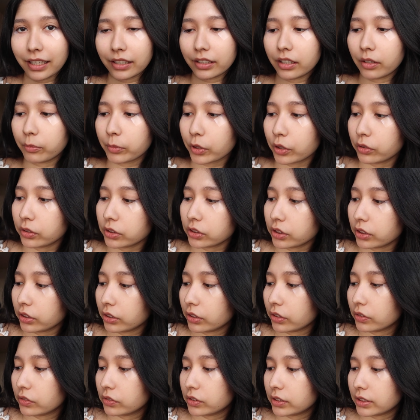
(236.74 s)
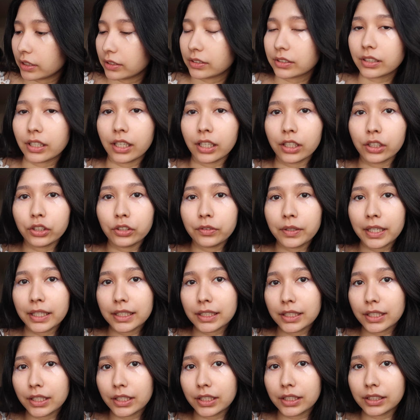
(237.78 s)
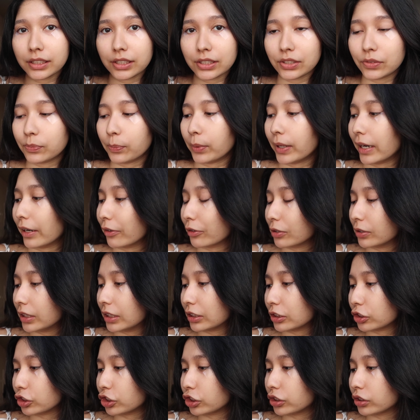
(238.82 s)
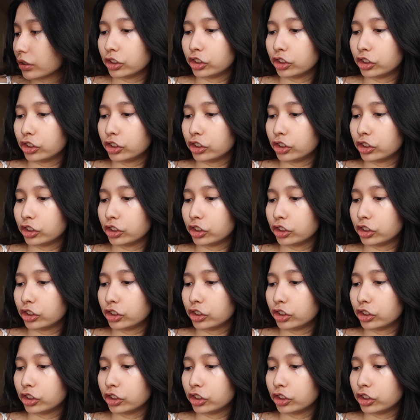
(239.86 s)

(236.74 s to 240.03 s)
And I'm going to use this color right here, this brownish